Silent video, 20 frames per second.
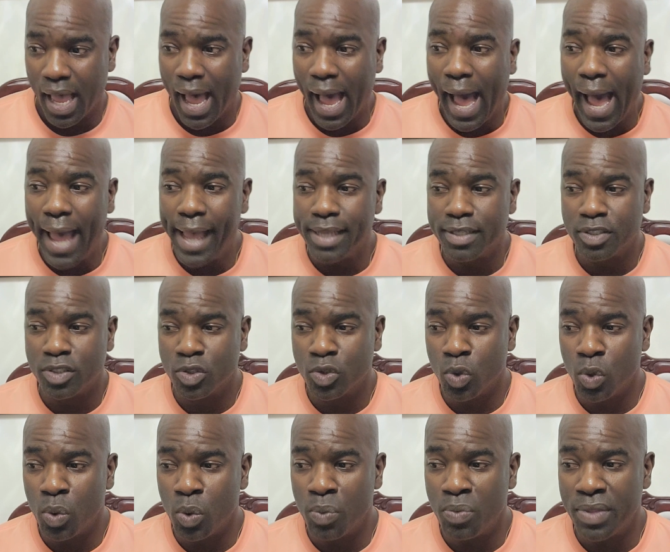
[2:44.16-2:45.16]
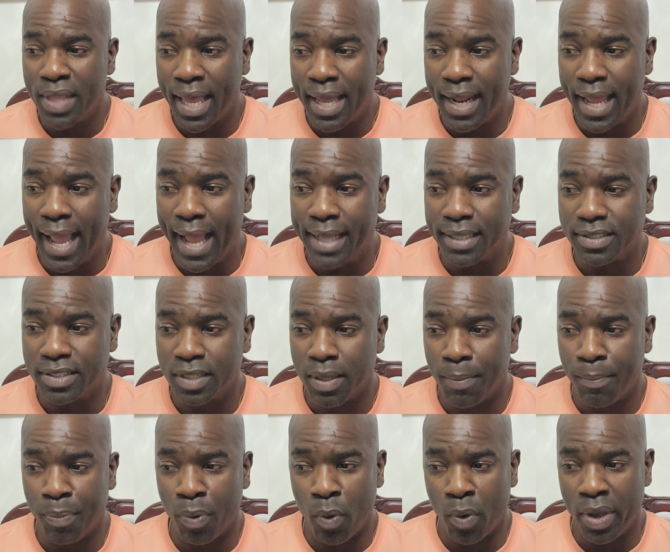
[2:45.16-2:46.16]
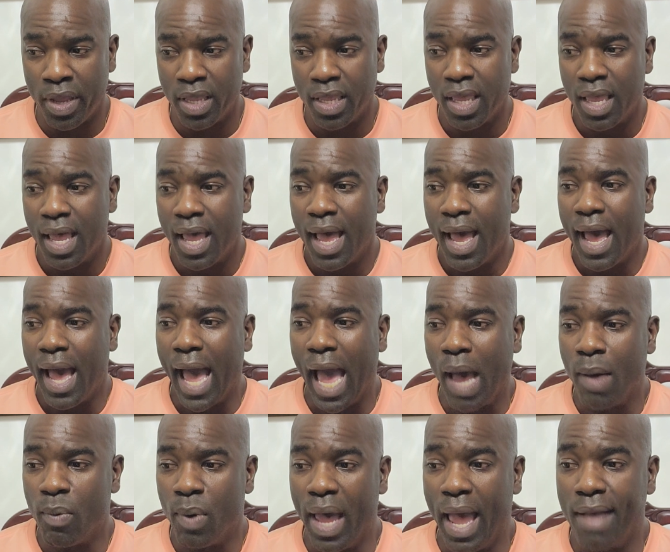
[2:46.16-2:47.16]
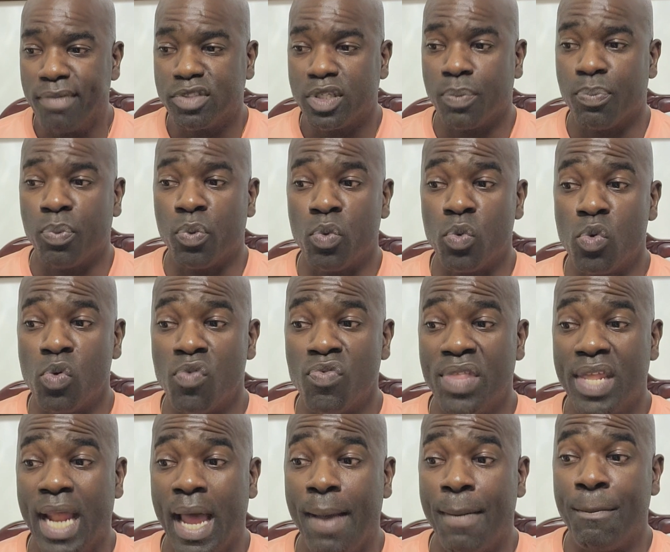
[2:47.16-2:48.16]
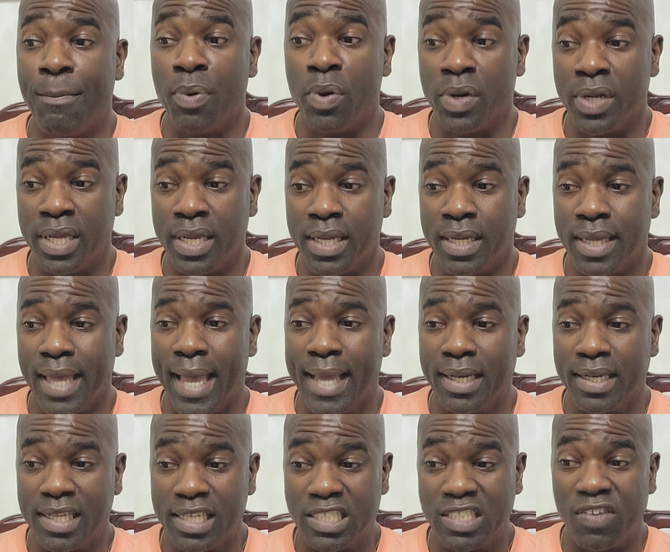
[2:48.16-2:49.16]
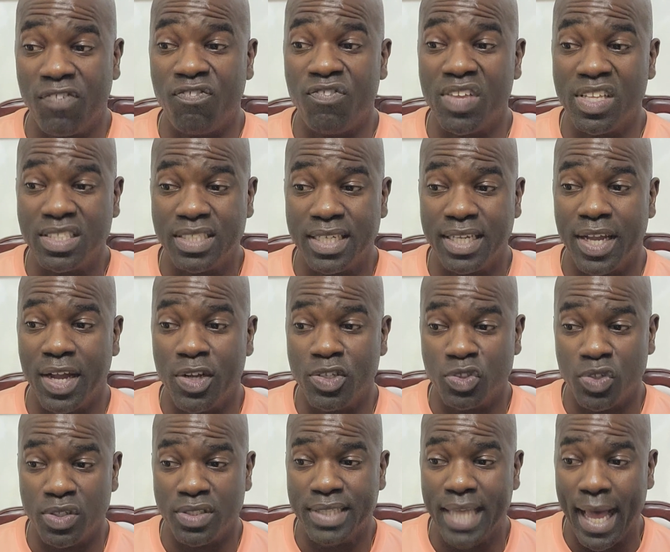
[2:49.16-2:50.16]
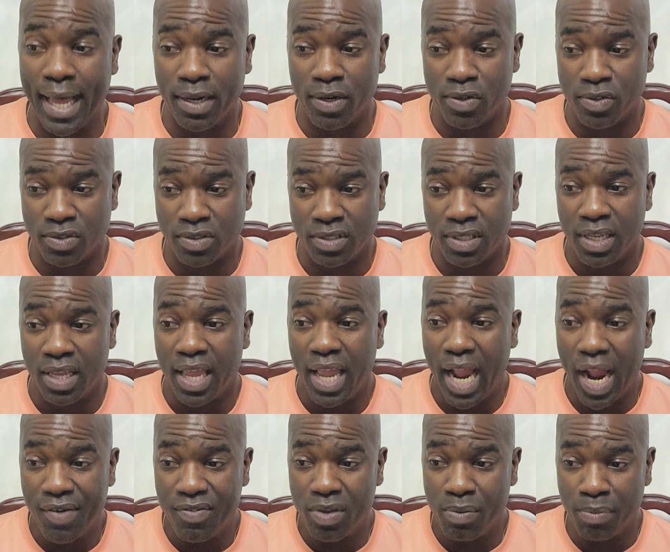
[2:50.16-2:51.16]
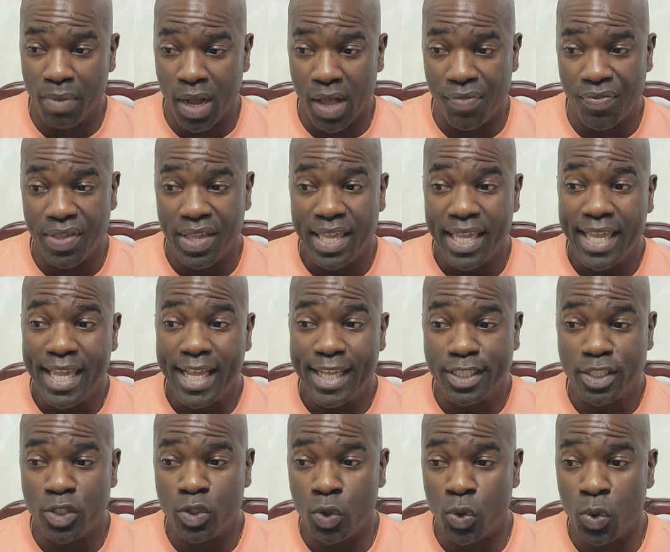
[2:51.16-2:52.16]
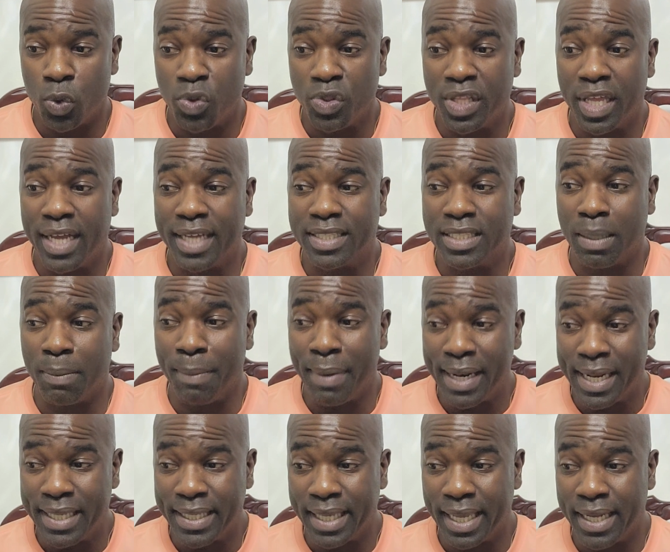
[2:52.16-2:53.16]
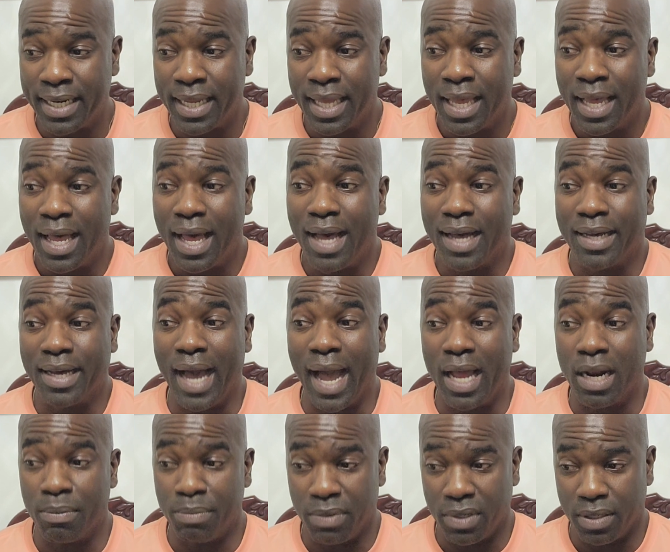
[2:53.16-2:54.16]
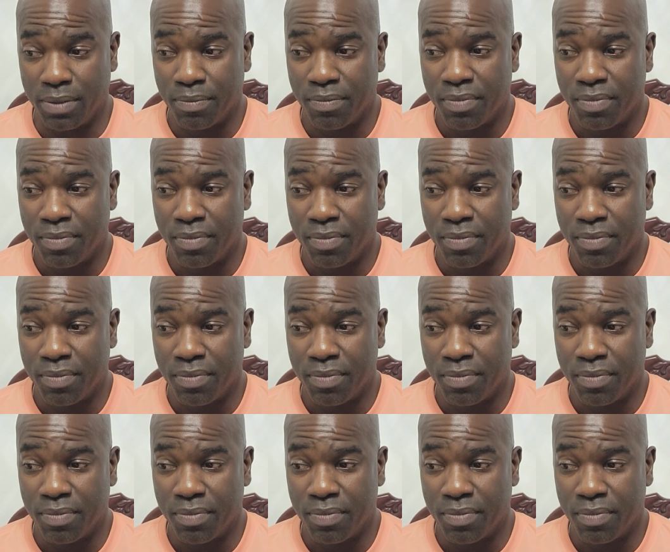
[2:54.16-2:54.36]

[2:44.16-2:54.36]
I assume that at some point, I will have to prove that I'm putting at least $1,500 every month into the Dominican economy.